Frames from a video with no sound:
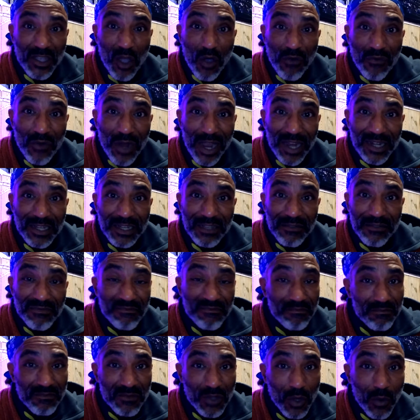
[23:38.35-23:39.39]
Overactive.
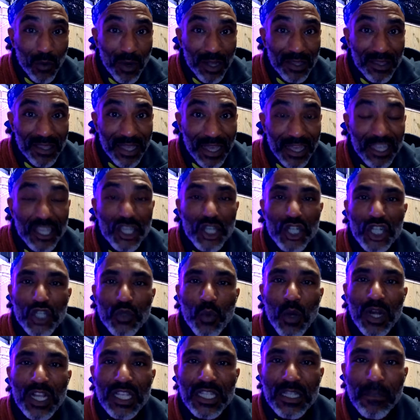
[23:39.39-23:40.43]
Don't want that. You just
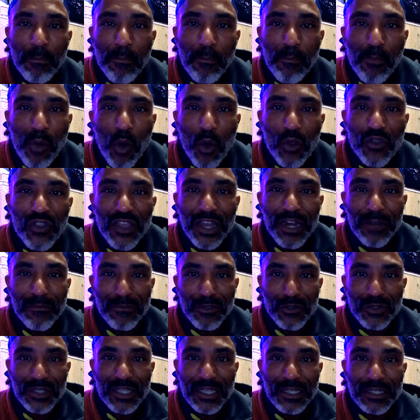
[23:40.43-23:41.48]
want to support that
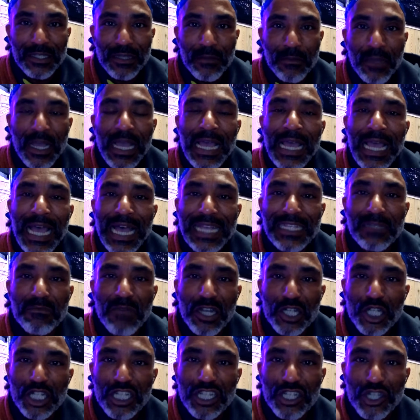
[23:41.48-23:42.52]
immune system as
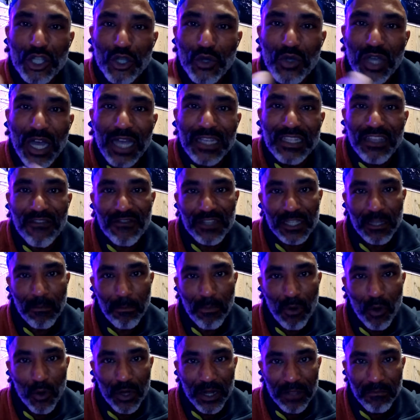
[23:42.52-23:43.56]
much as you guys have
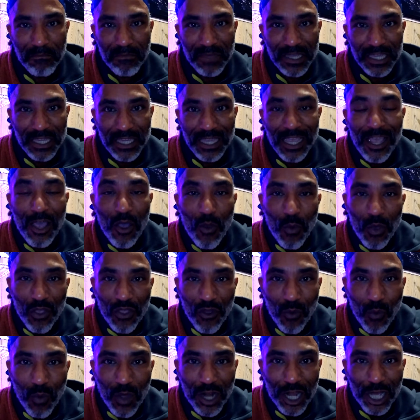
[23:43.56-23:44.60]
supported me with
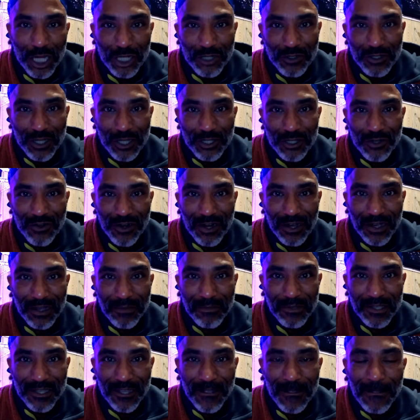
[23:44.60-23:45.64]
the 100
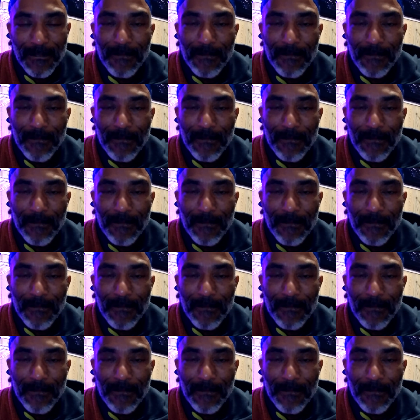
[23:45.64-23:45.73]
subscribes.